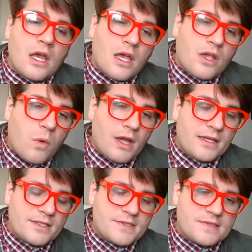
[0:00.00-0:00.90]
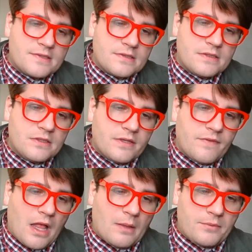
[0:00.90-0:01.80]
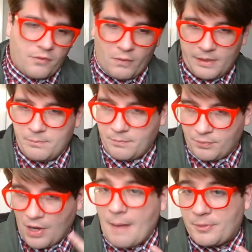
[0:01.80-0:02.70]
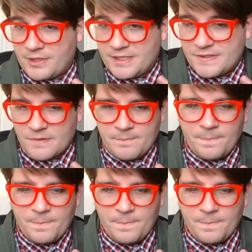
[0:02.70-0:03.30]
Aquinas developed three properties